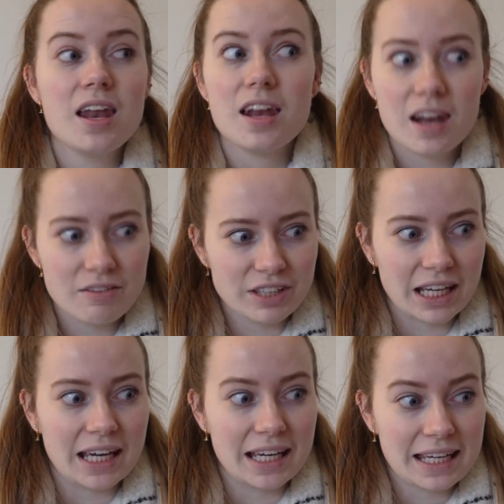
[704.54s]
Loving
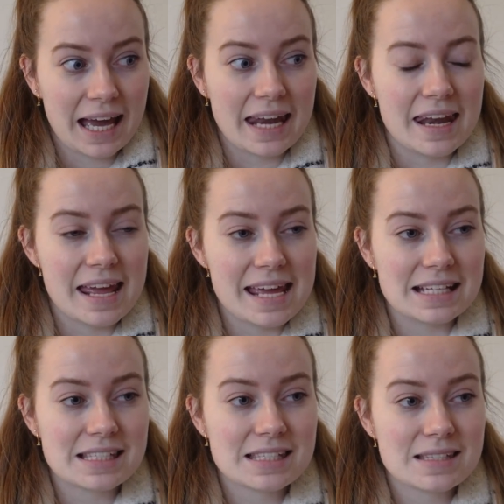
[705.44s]
it. Again,
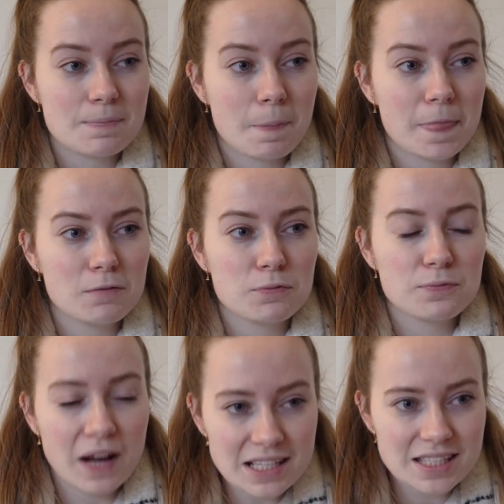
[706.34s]
it's
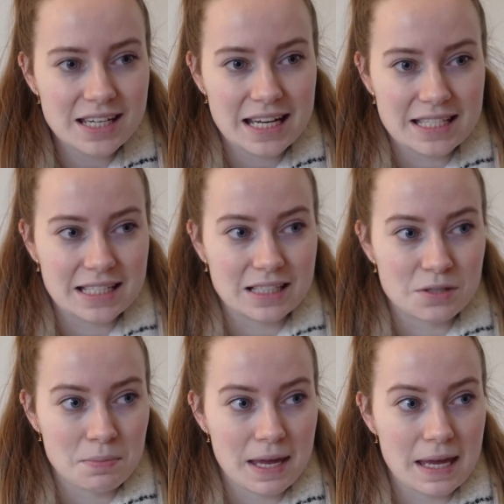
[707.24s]
fascinating
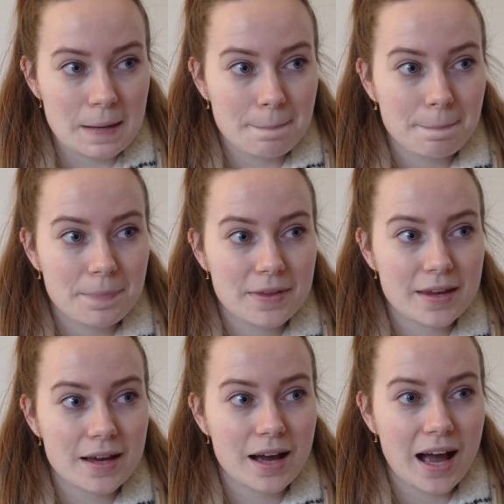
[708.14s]
to me
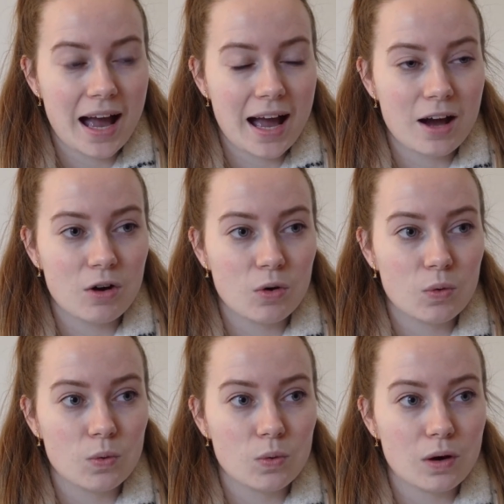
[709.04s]

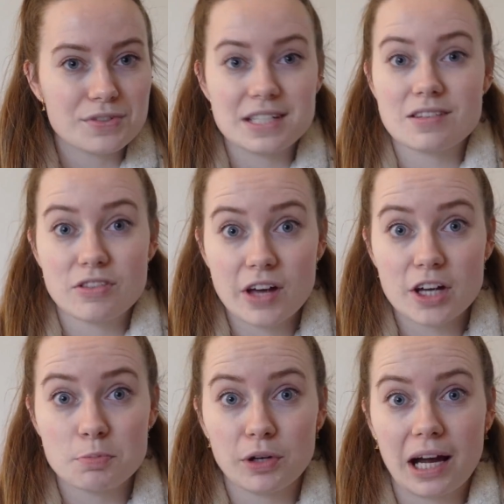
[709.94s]
how, obviously it's the
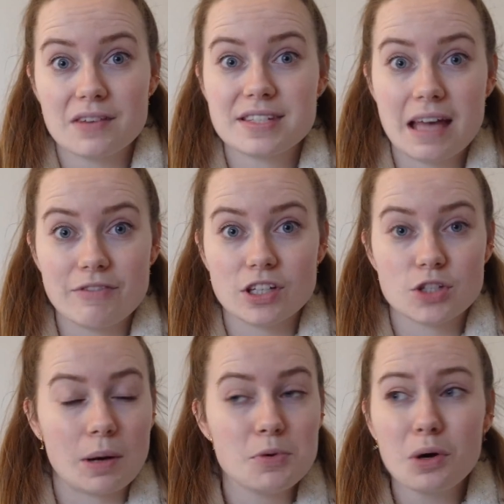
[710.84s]
third book out of 7,
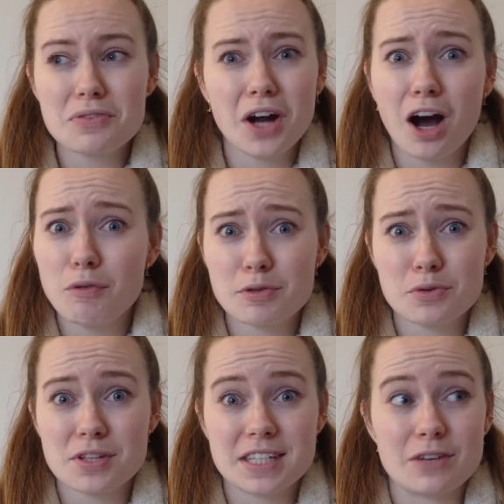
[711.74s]
so I'm not even halfway
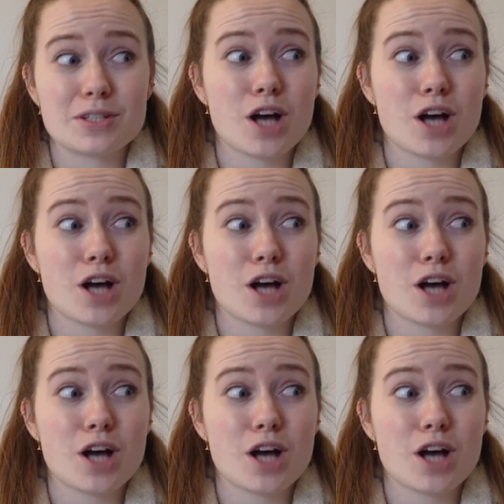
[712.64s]
through the series.